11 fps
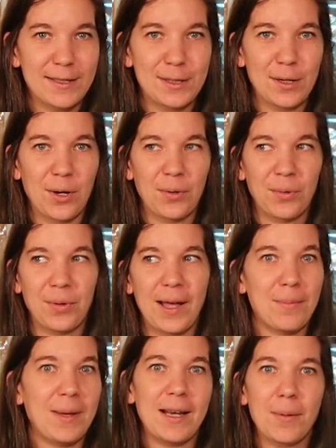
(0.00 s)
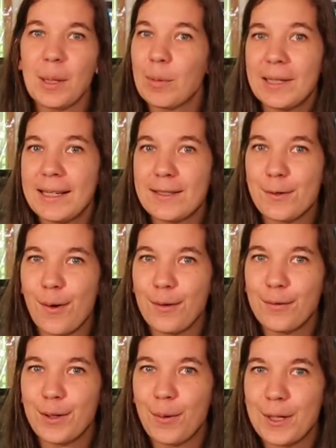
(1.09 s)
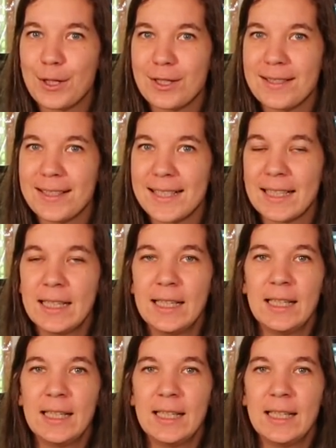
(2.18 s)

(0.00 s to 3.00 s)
so I may not be able to answer all of your questions.